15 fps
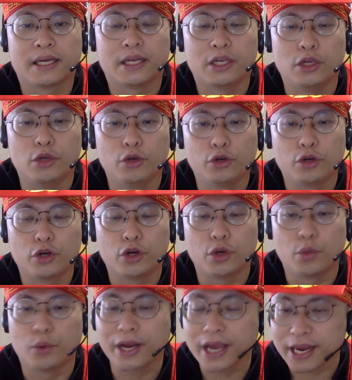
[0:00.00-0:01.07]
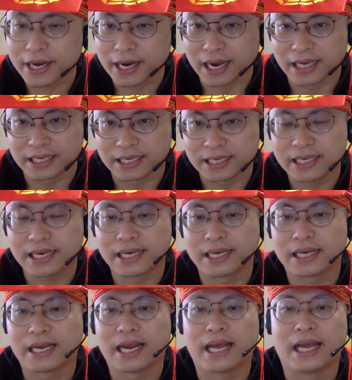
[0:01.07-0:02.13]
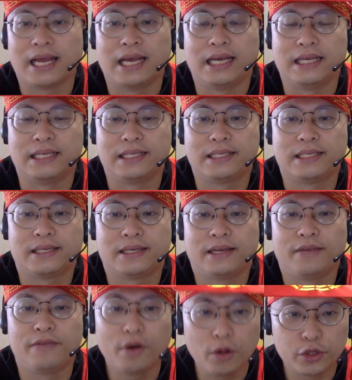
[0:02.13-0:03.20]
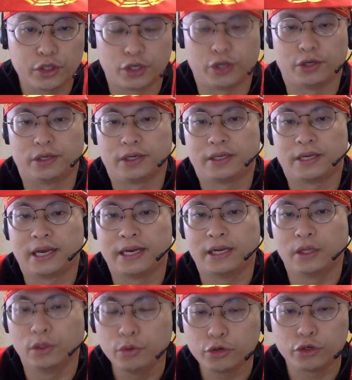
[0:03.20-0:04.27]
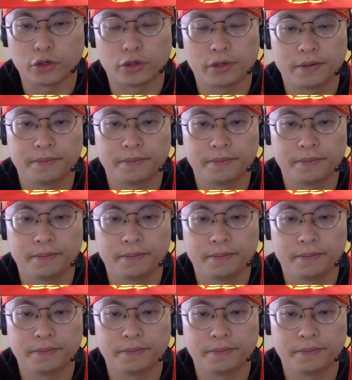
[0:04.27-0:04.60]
you could recognize it as a falsehood, an illusion.